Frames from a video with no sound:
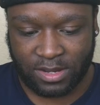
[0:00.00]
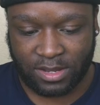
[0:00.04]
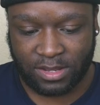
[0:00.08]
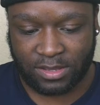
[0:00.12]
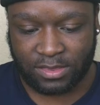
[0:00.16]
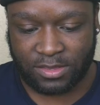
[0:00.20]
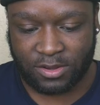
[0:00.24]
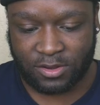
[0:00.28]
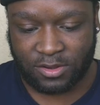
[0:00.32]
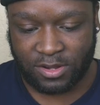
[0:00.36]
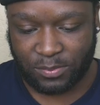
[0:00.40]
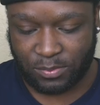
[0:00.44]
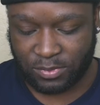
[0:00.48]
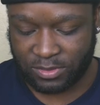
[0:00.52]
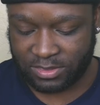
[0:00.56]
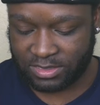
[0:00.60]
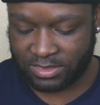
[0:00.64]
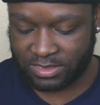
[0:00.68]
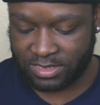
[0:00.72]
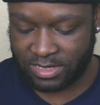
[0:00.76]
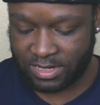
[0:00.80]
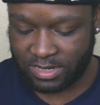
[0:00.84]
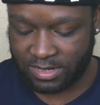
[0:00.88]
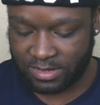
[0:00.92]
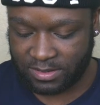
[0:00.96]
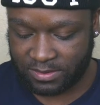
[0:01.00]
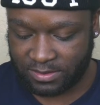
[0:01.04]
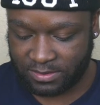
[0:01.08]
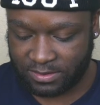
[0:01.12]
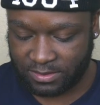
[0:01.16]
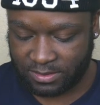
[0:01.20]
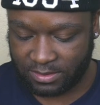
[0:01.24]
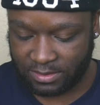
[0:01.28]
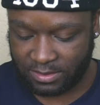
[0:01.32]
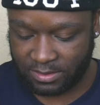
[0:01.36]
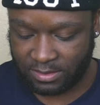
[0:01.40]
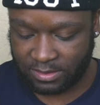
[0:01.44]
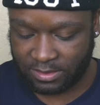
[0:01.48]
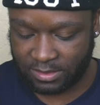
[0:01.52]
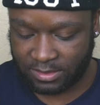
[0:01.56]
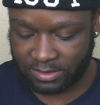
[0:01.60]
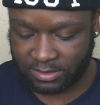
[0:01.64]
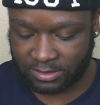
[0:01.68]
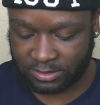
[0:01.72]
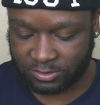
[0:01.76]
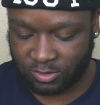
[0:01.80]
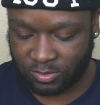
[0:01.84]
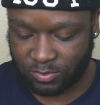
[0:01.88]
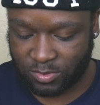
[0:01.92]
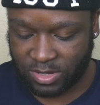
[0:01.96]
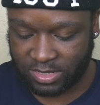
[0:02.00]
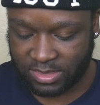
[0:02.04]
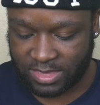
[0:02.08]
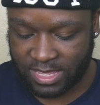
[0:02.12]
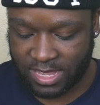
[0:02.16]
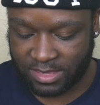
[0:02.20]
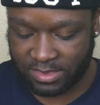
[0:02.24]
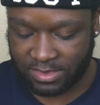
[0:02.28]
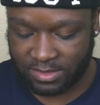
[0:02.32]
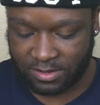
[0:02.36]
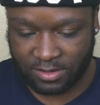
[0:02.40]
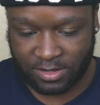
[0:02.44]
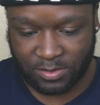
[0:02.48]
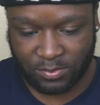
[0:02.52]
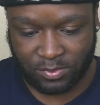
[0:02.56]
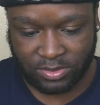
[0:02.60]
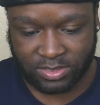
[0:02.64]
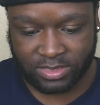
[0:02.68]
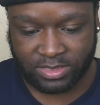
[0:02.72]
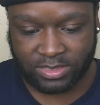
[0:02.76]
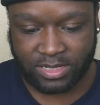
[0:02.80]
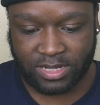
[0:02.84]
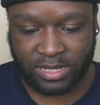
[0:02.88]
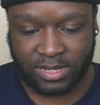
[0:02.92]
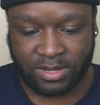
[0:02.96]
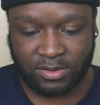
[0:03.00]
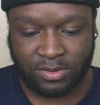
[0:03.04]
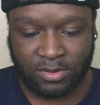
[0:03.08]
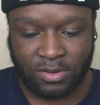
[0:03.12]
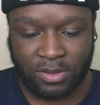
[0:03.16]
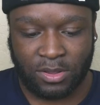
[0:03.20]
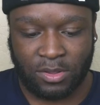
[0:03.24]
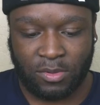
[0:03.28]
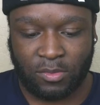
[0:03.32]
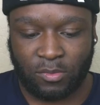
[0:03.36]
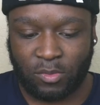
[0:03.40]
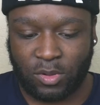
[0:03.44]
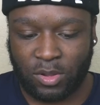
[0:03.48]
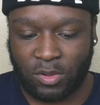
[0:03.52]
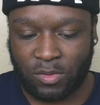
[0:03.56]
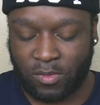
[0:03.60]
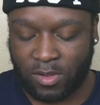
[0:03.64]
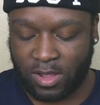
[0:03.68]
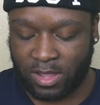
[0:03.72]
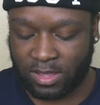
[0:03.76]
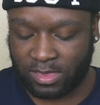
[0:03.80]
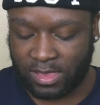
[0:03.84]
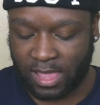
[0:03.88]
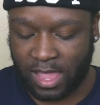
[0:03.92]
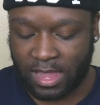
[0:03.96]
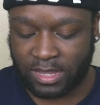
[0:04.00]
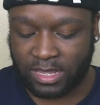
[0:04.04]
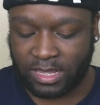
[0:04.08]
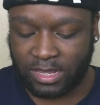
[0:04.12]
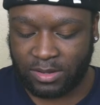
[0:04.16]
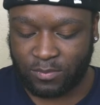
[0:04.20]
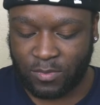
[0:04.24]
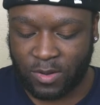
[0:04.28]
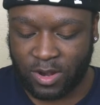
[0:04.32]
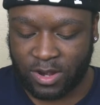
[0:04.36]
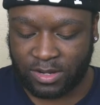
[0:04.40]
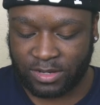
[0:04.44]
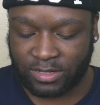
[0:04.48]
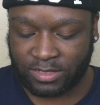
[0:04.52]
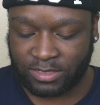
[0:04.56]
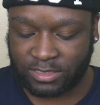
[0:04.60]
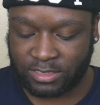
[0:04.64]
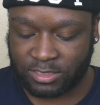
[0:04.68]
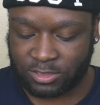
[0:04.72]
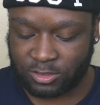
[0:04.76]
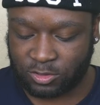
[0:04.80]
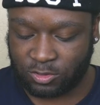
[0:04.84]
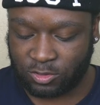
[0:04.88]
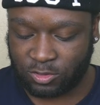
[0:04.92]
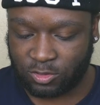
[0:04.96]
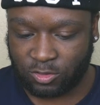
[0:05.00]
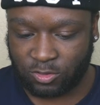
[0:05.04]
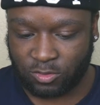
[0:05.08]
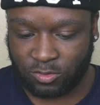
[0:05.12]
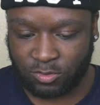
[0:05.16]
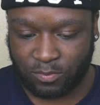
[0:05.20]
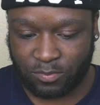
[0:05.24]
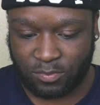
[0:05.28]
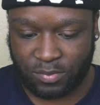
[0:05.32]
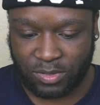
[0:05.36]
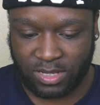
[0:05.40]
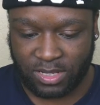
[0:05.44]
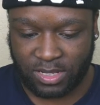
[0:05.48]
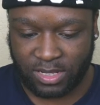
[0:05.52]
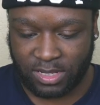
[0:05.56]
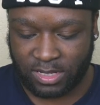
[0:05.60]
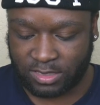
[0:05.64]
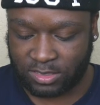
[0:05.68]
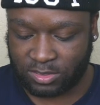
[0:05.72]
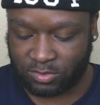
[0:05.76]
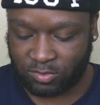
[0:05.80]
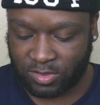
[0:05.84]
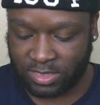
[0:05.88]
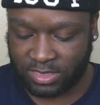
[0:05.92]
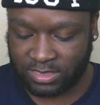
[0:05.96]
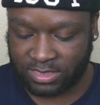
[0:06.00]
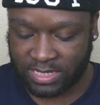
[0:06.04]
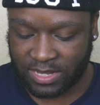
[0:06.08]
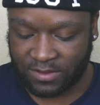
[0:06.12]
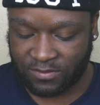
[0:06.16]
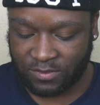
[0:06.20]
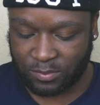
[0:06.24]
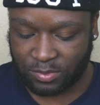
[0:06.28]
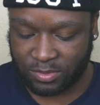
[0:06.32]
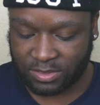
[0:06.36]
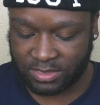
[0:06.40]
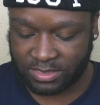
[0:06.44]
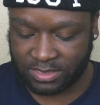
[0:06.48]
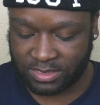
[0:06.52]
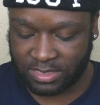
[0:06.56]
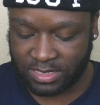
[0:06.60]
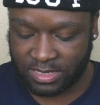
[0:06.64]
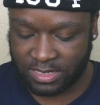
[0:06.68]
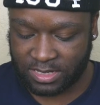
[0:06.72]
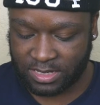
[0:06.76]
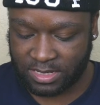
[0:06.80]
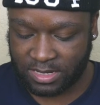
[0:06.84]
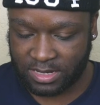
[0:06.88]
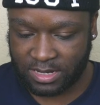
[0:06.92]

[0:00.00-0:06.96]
30%. So we'll make that 30%. We want Lockheed Martin to be 27%.